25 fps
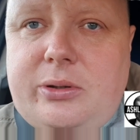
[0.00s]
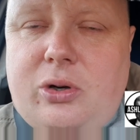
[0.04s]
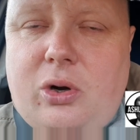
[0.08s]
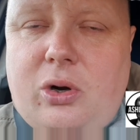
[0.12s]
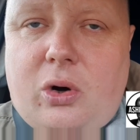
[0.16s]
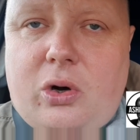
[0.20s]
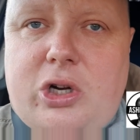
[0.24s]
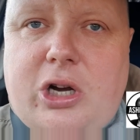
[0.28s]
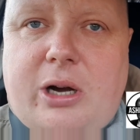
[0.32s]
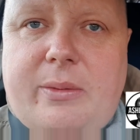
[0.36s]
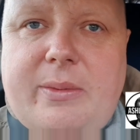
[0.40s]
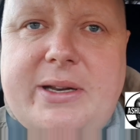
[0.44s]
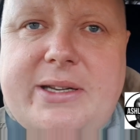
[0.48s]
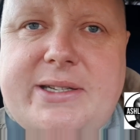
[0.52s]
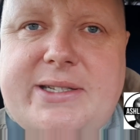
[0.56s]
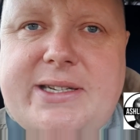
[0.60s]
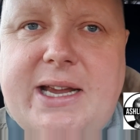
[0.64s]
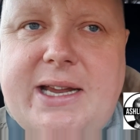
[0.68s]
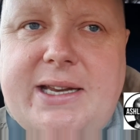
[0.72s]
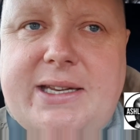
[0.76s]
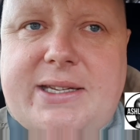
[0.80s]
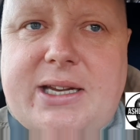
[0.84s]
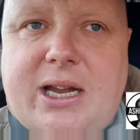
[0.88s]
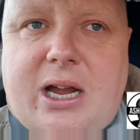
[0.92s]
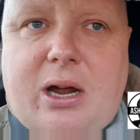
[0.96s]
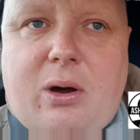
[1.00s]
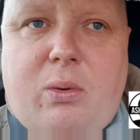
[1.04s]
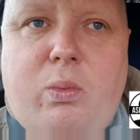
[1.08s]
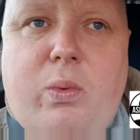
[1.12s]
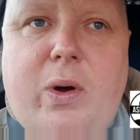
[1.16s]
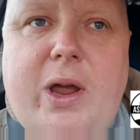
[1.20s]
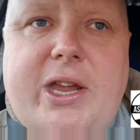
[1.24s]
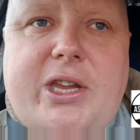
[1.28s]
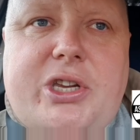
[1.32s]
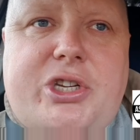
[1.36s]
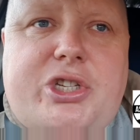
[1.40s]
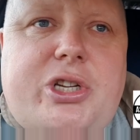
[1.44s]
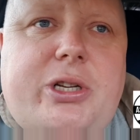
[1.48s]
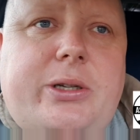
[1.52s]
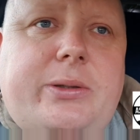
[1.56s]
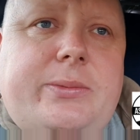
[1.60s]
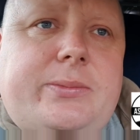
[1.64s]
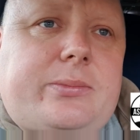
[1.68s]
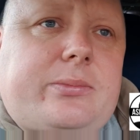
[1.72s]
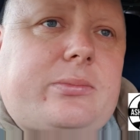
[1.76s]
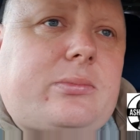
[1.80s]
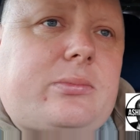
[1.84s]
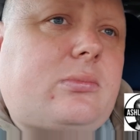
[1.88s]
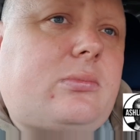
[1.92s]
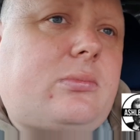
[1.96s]
No common sense. I wish,
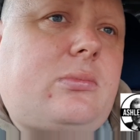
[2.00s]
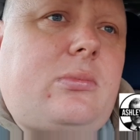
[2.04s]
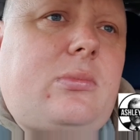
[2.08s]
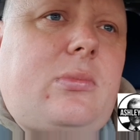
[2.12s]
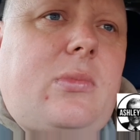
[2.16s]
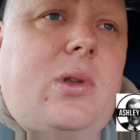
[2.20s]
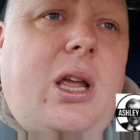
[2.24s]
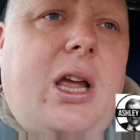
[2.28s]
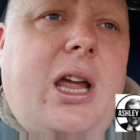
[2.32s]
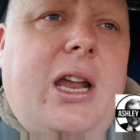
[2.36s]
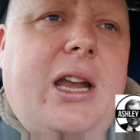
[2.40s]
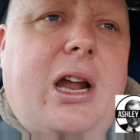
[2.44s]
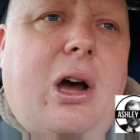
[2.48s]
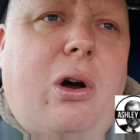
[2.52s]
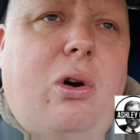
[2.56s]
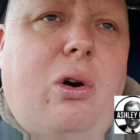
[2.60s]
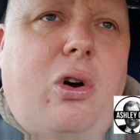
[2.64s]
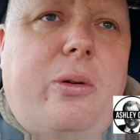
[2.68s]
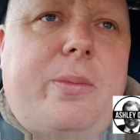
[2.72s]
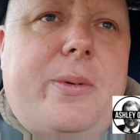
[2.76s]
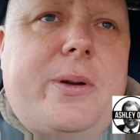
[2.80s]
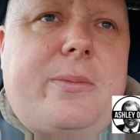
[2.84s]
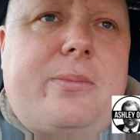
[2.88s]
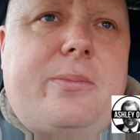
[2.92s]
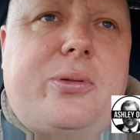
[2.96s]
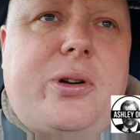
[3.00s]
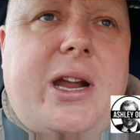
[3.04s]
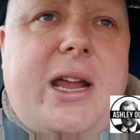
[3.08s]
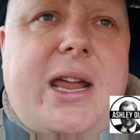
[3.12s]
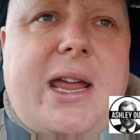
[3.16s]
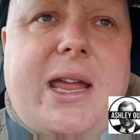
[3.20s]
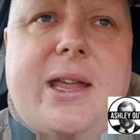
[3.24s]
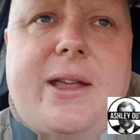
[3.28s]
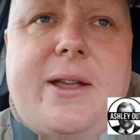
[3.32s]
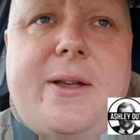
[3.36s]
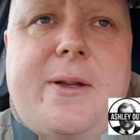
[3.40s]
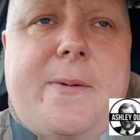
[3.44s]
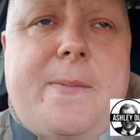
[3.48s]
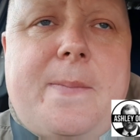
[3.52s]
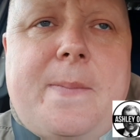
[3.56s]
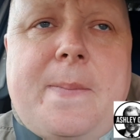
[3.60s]
and I hope and pray,